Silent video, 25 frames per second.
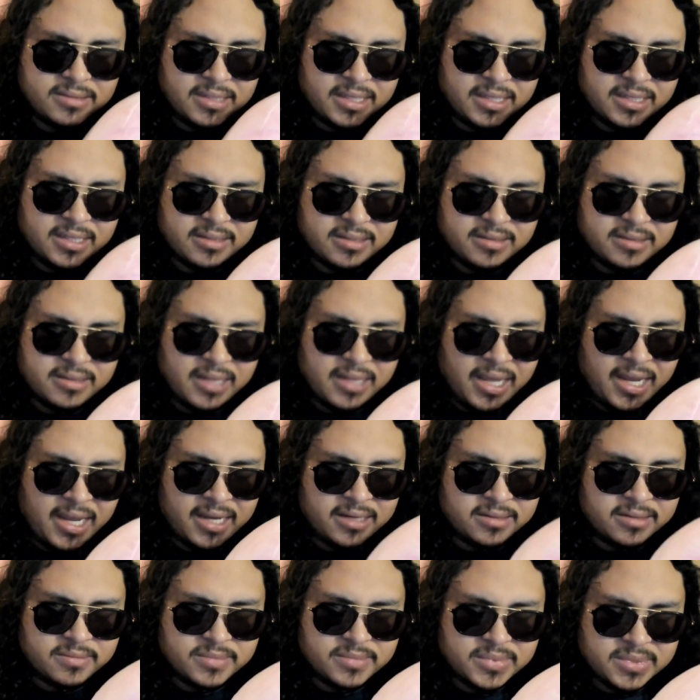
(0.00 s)
Like,
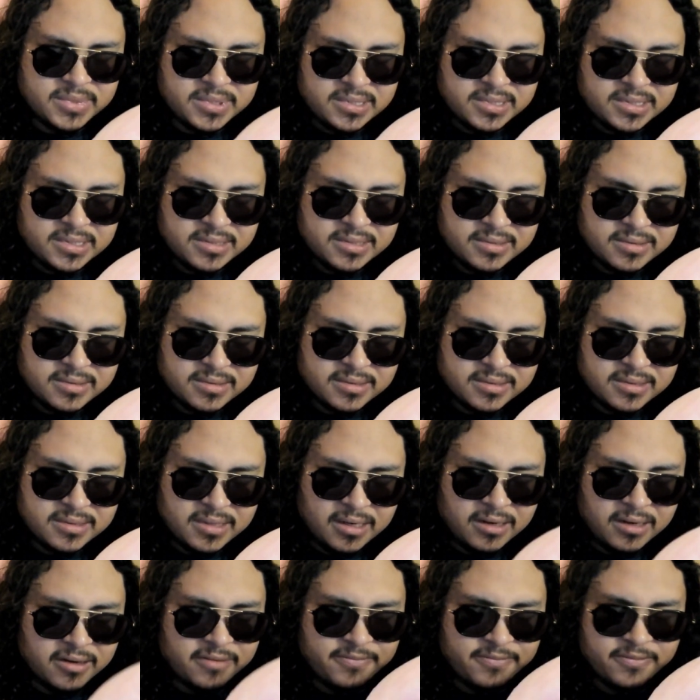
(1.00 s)
atoms
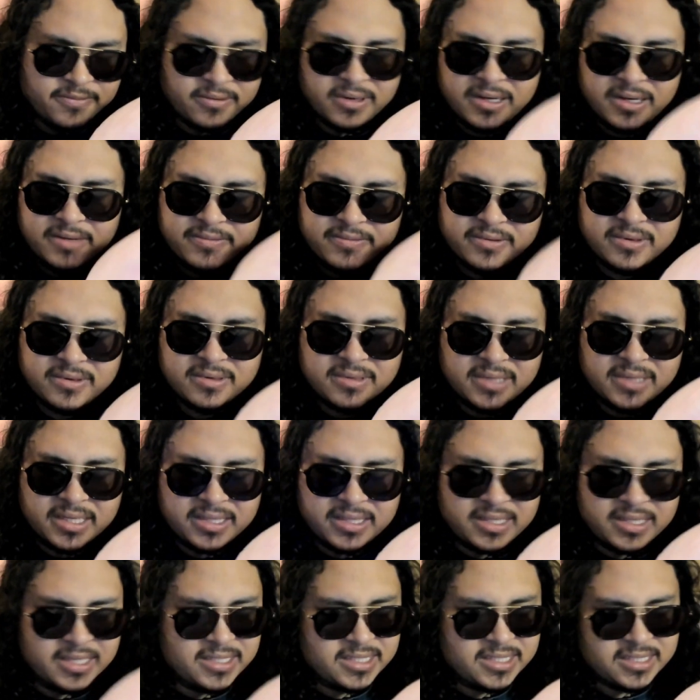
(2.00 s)
are forever,
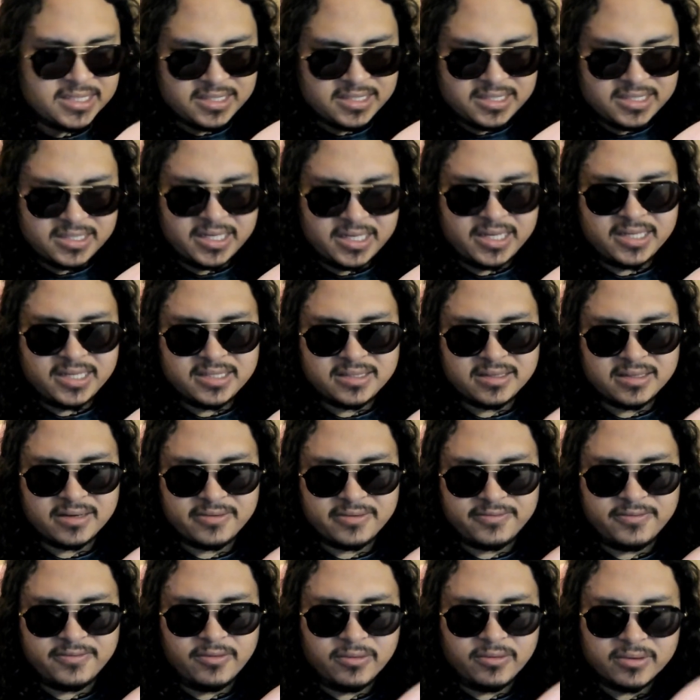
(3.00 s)
like they just change their
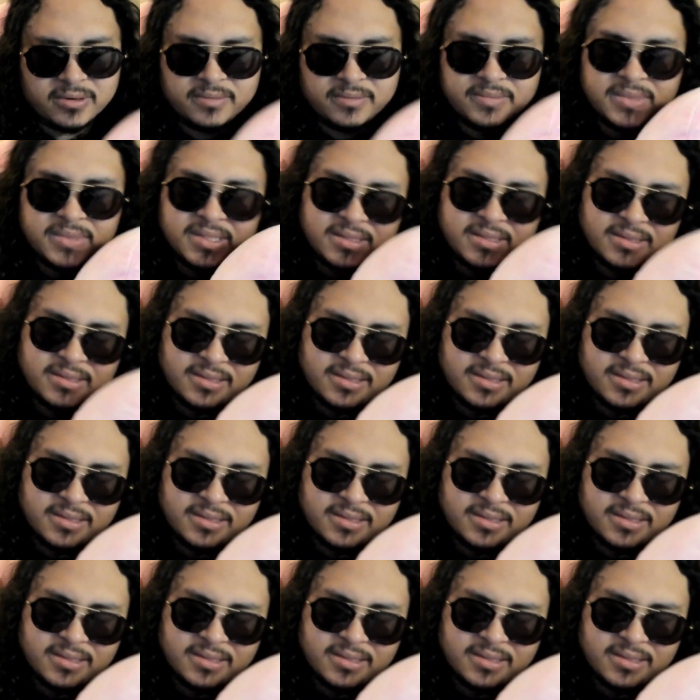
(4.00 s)
form.